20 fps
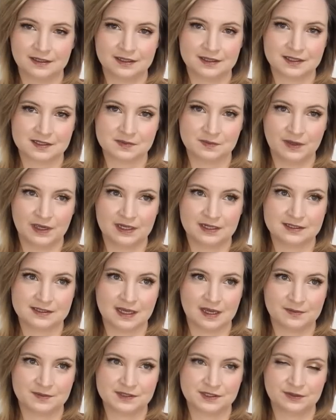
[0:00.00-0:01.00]
like this man is
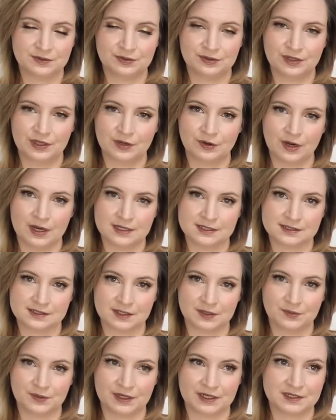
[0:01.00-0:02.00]
absolutely
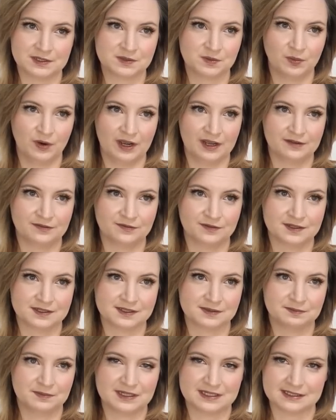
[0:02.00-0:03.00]
crazy when his wife
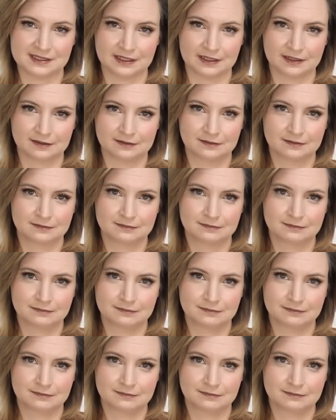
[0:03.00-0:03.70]
is missing?